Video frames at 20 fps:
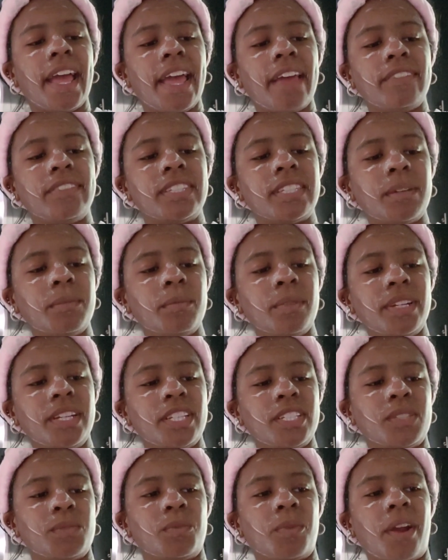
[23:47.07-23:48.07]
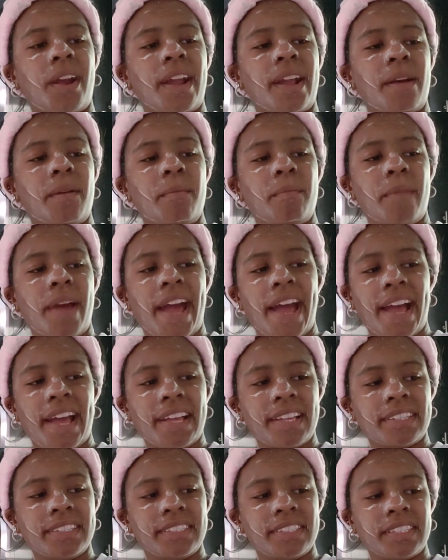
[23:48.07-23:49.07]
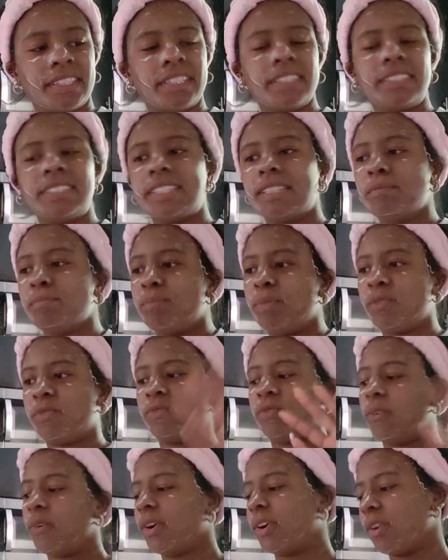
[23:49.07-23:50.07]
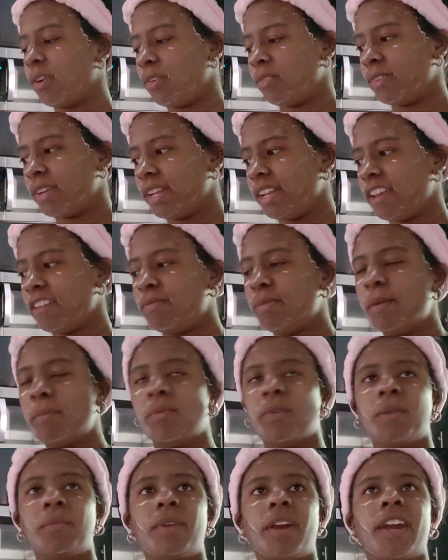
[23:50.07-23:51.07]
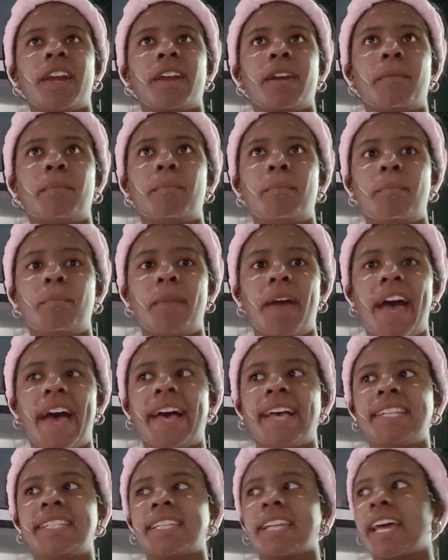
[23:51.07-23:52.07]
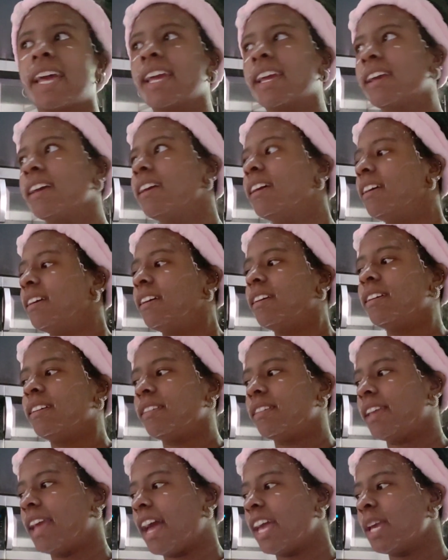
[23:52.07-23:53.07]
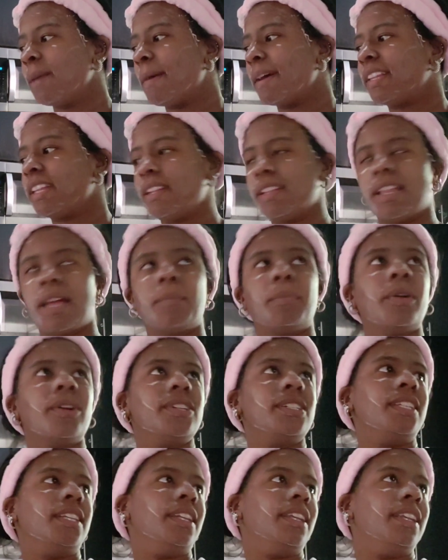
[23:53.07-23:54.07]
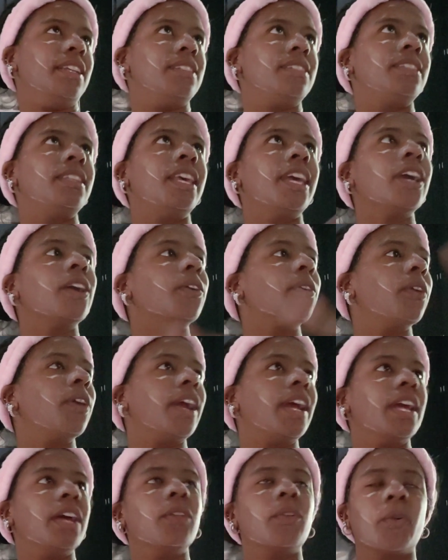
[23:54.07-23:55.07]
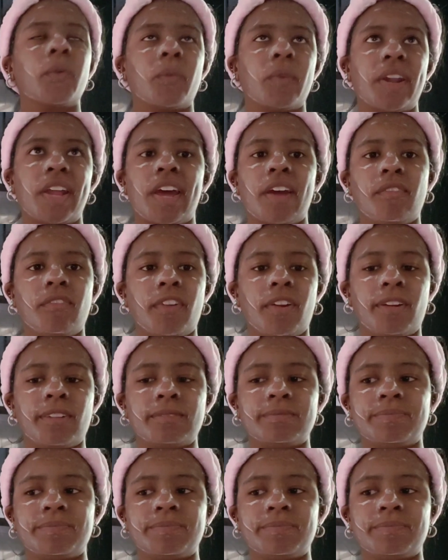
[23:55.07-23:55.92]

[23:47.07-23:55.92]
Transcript: if someone is wearing a mask, let's say before COVID, if people were wearing a mask, like, yeah, you might think that person is sick or ill or whatever,